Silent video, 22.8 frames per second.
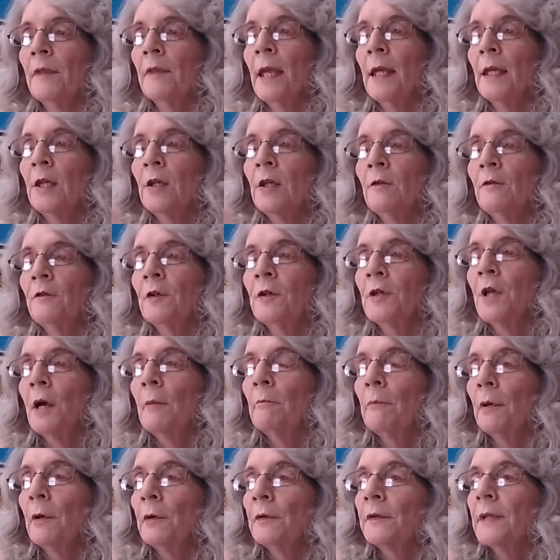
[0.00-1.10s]
Thank you for the
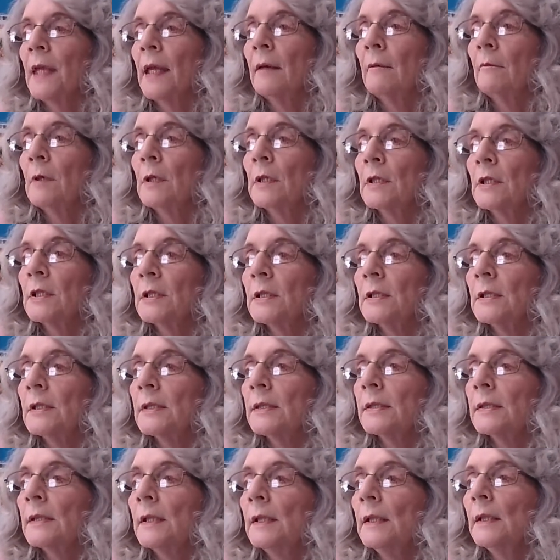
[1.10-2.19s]
birthday
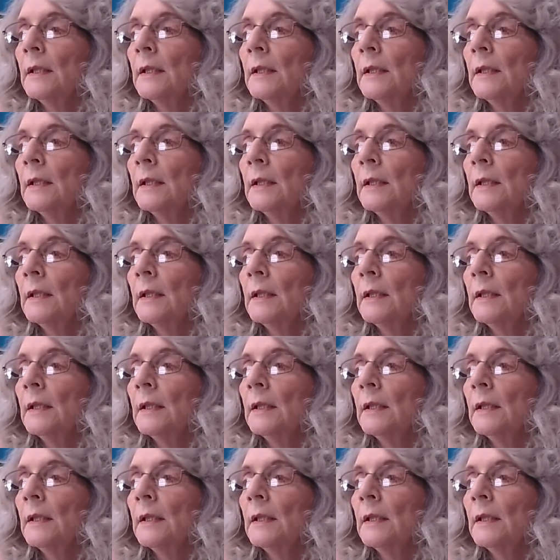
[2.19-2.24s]
wishes.